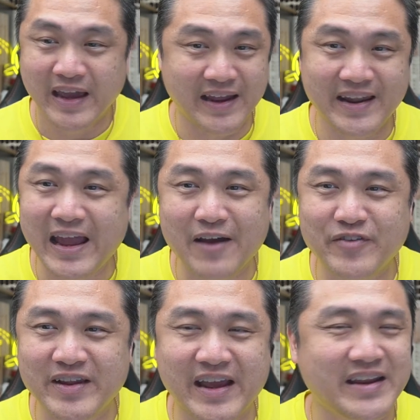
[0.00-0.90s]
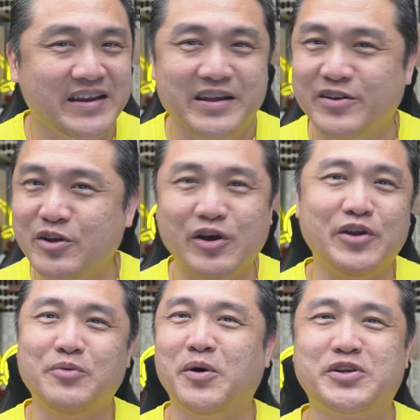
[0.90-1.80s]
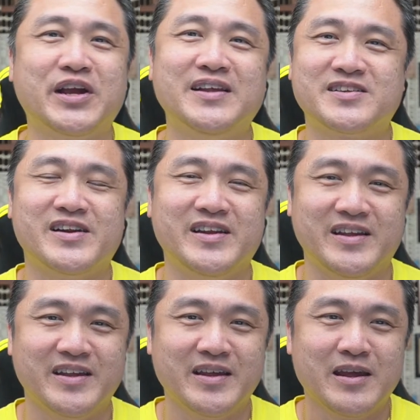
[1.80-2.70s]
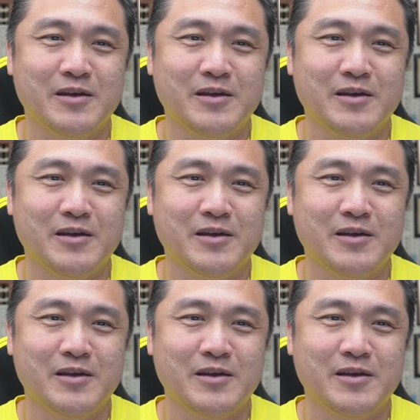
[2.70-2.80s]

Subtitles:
And then after that, you got no more chance already.